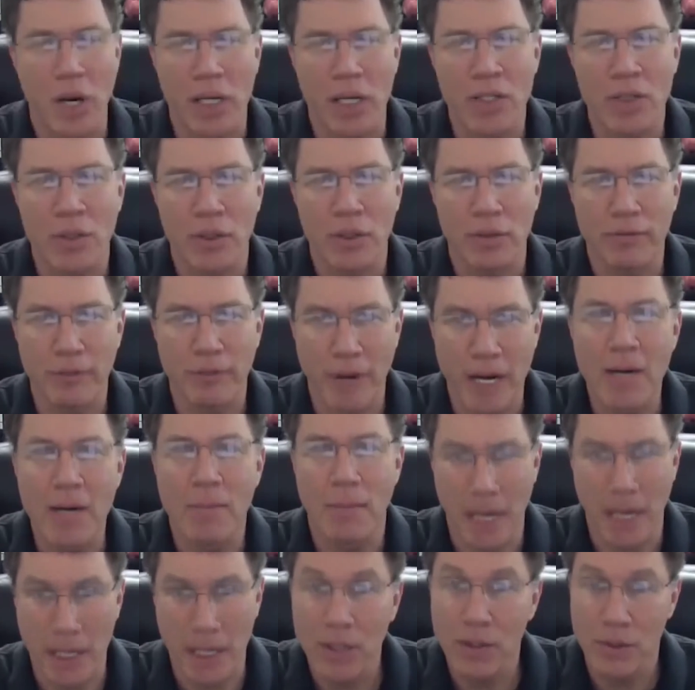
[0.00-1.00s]
to a friend of
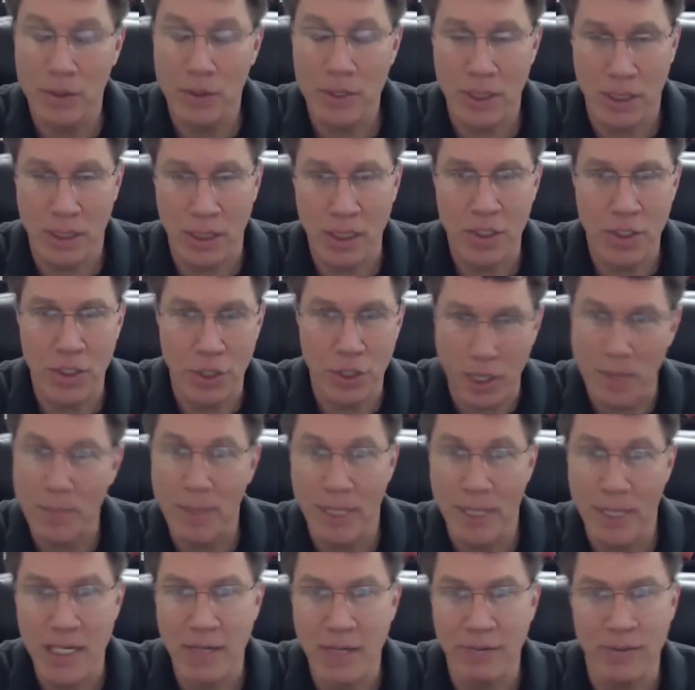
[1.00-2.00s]
mine who's an attorney, but
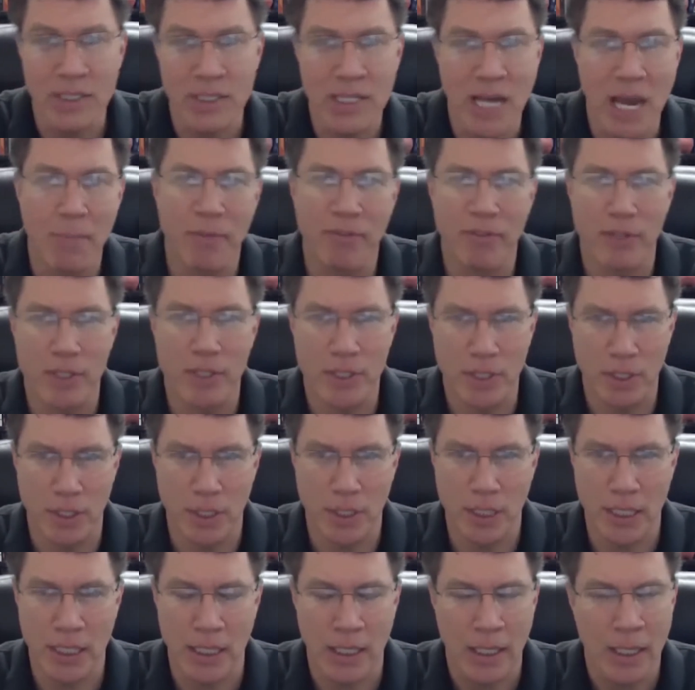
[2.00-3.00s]
a different type of
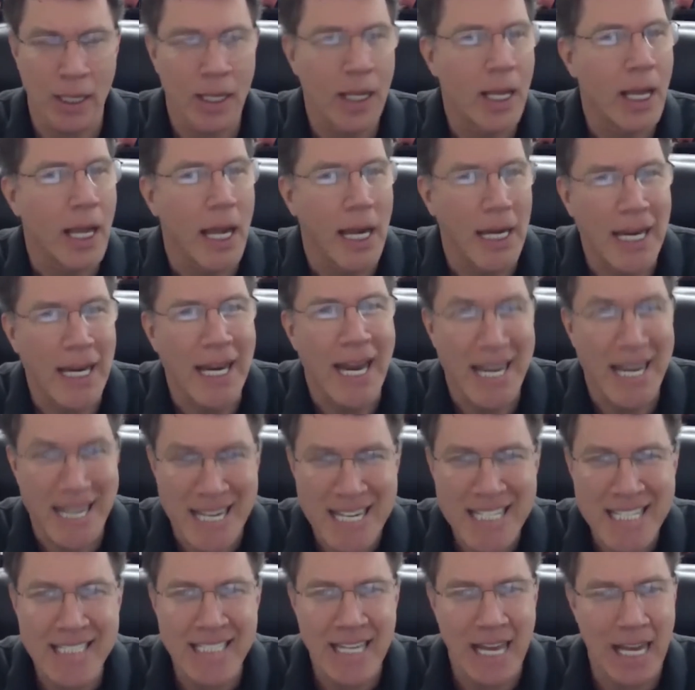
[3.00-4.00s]
attorney. And he
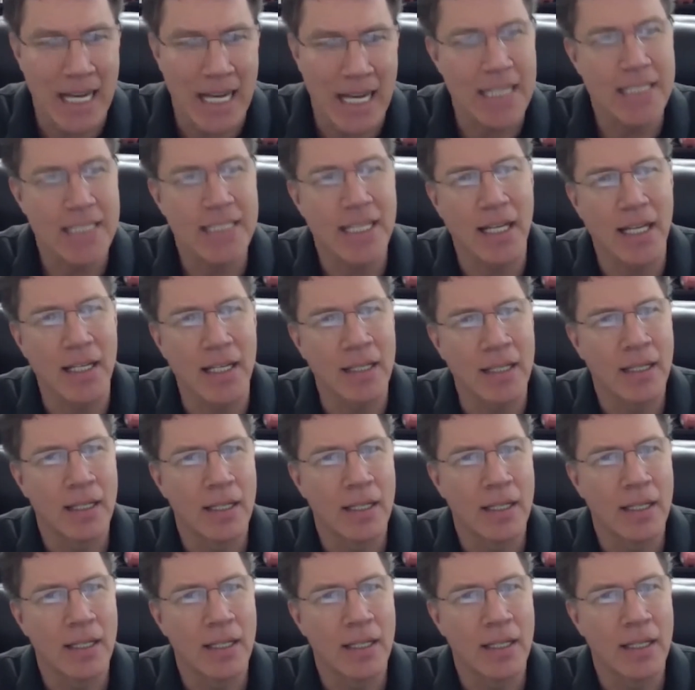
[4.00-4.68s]
said,